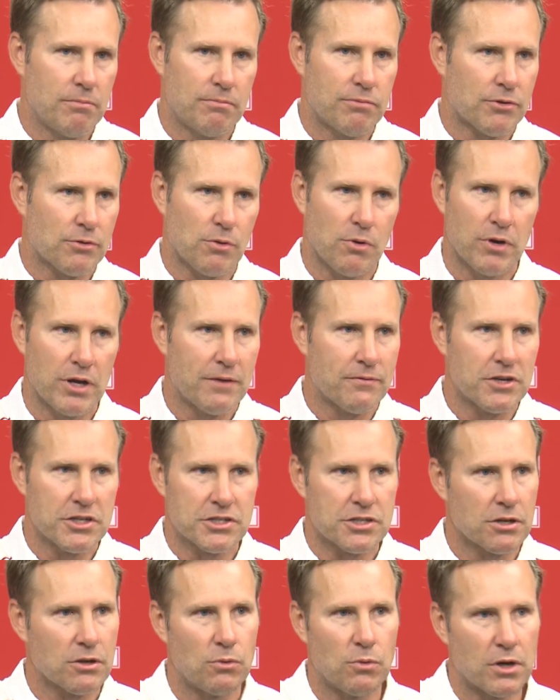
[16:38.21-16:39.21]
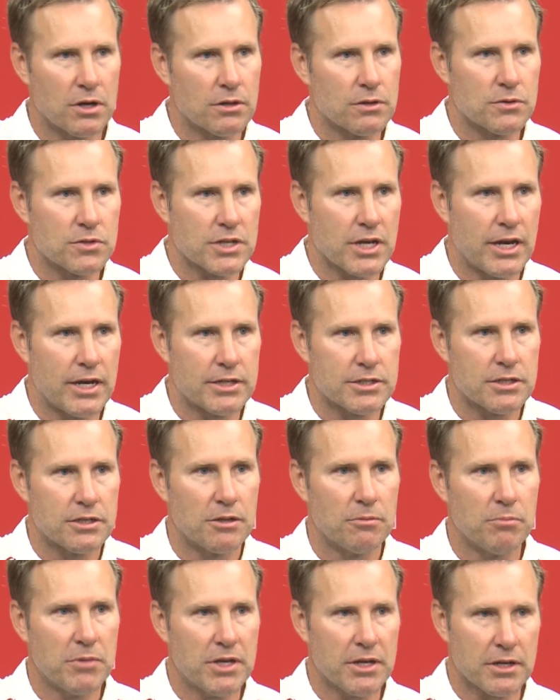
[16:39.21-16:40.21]
throw every single one of those guys in
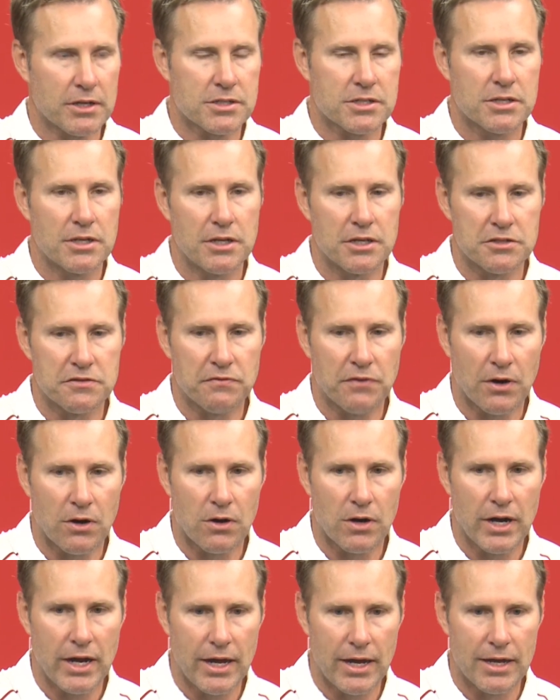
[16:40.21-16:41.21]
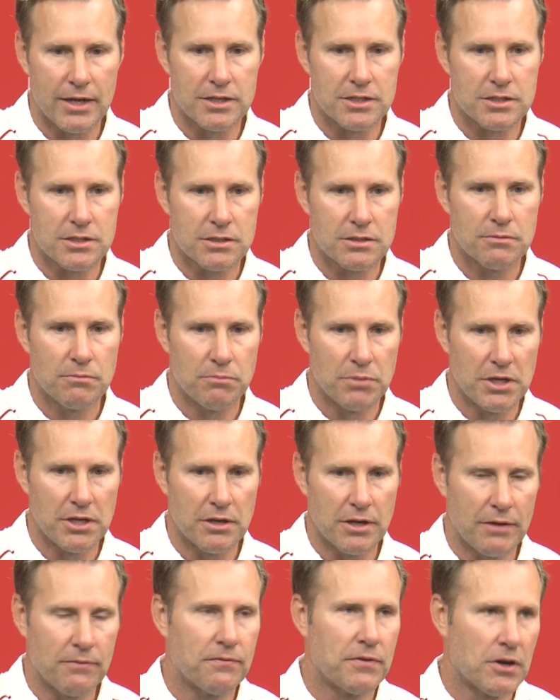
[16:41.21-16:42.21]
the mix as far as
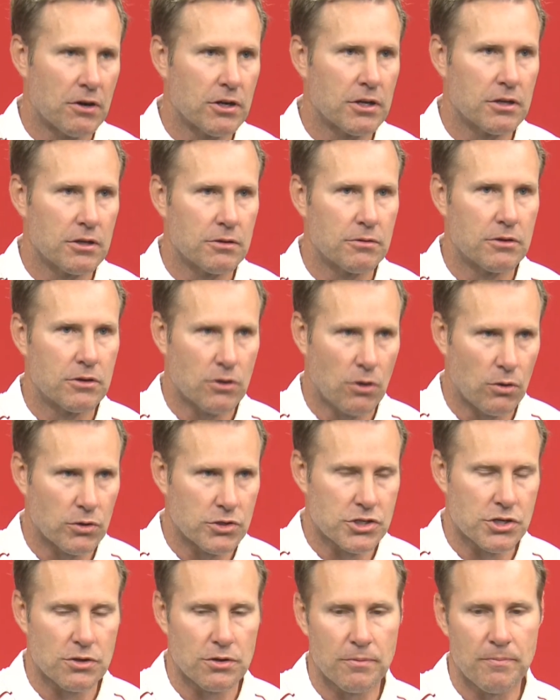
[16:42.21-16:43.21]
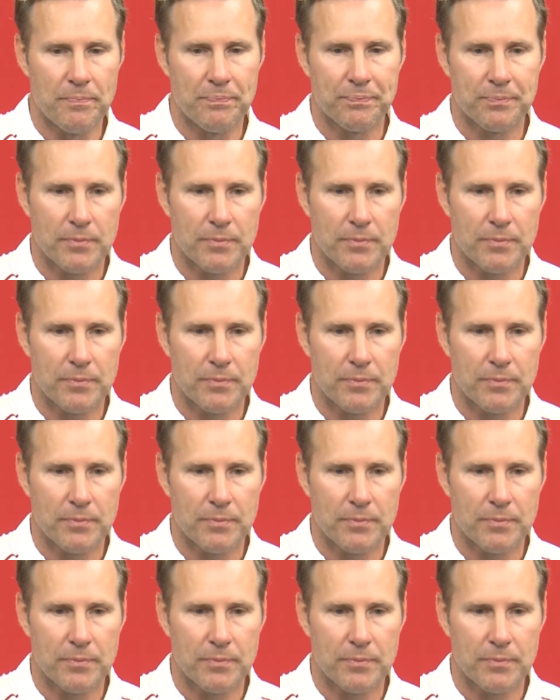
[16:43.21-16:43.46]
being a very good culture